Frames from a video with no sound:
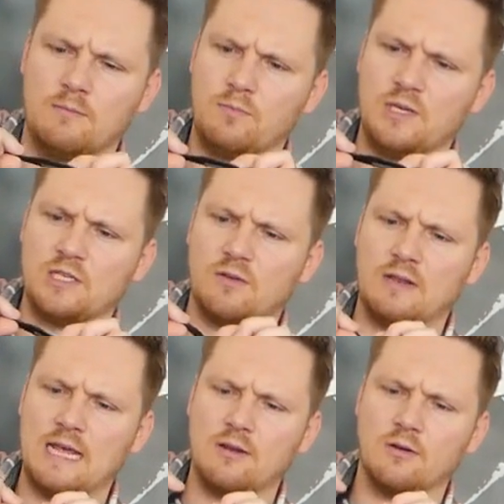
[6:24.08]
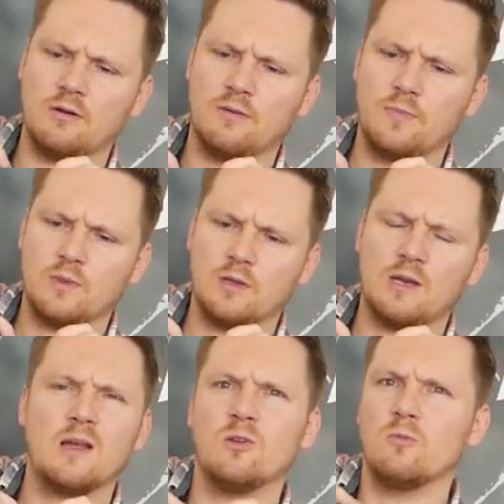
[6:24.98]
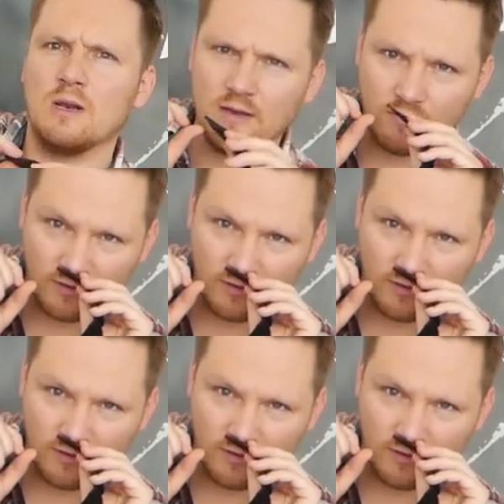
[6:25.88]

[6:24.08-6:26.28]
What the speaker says: piece of leather. I don't believe